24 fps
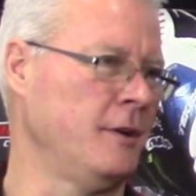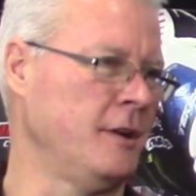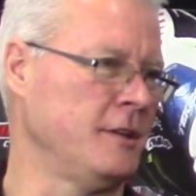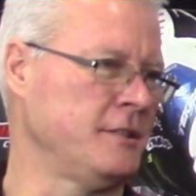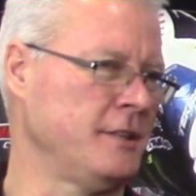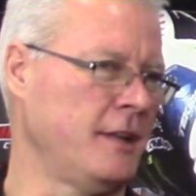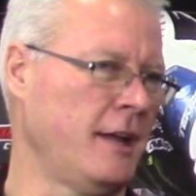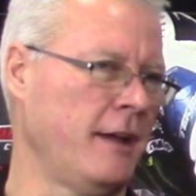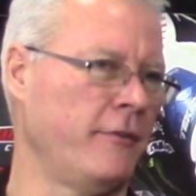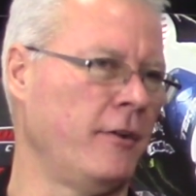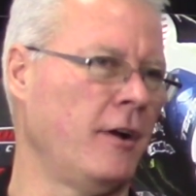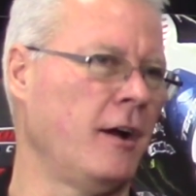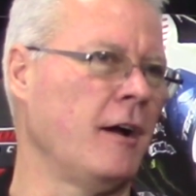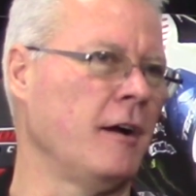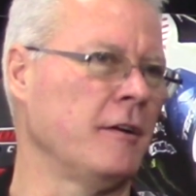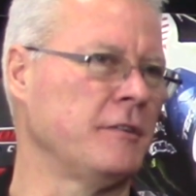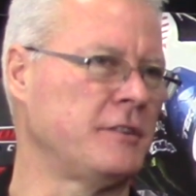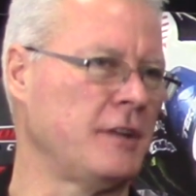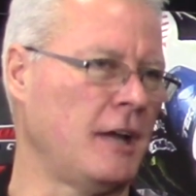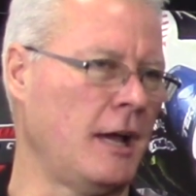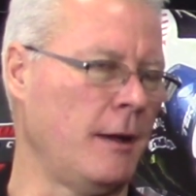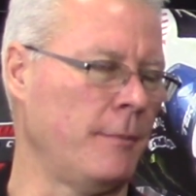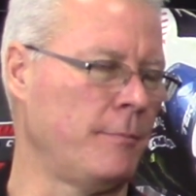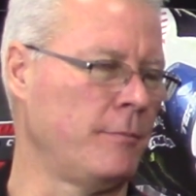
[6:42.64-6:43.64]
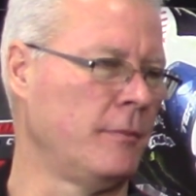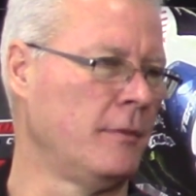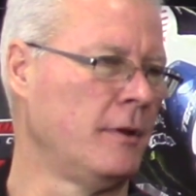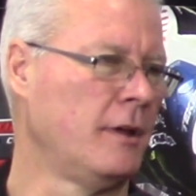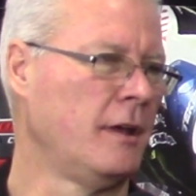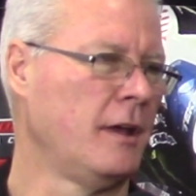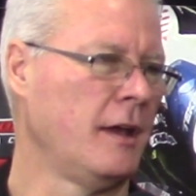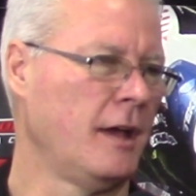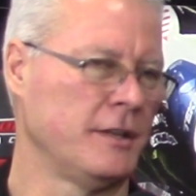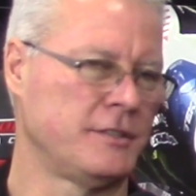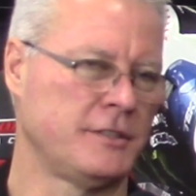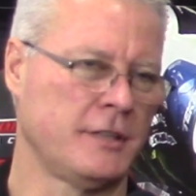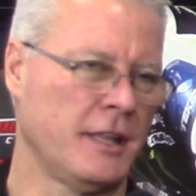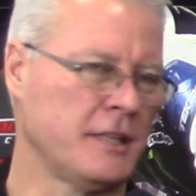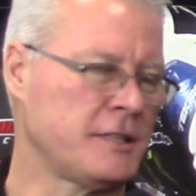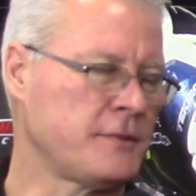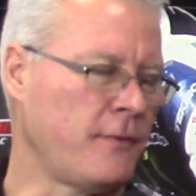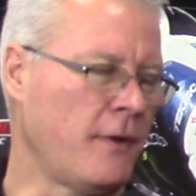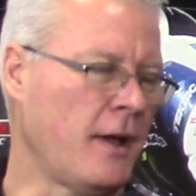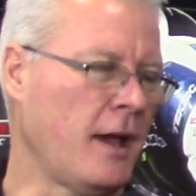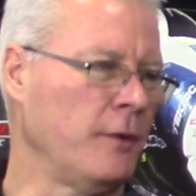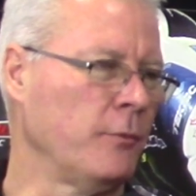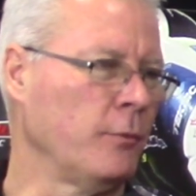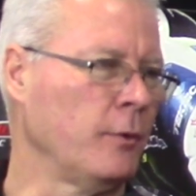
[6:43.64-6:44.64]
doesn't have a hardtop, so that's
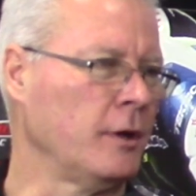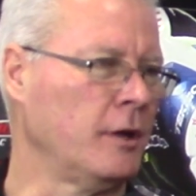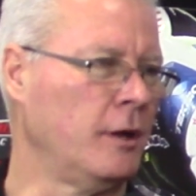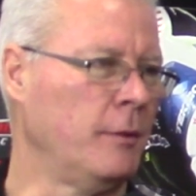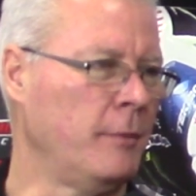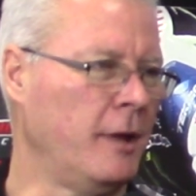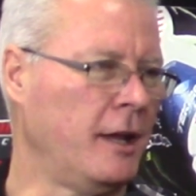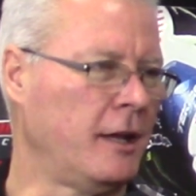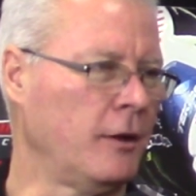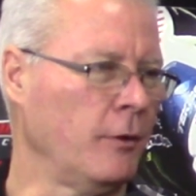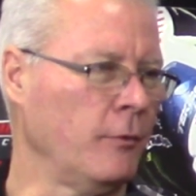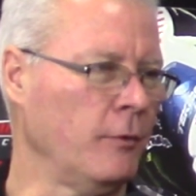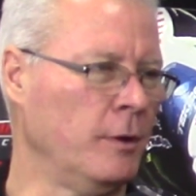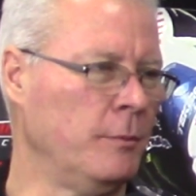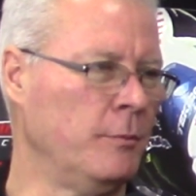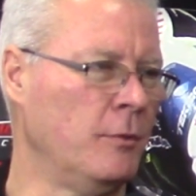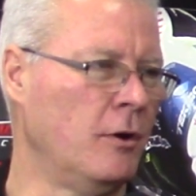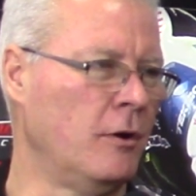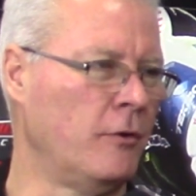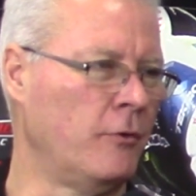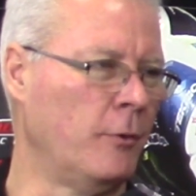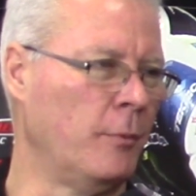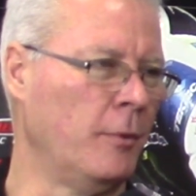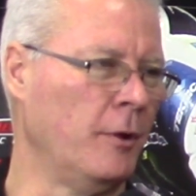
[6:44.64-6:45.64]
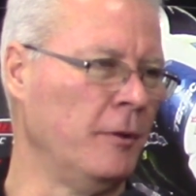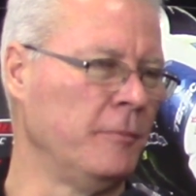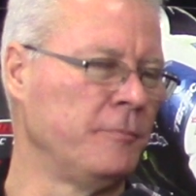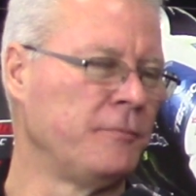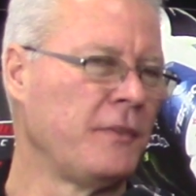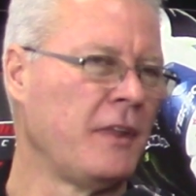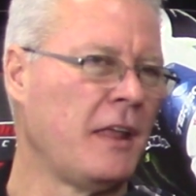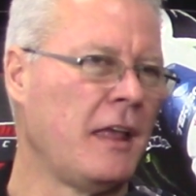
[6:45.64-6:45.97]
fine. We're going to make it removable.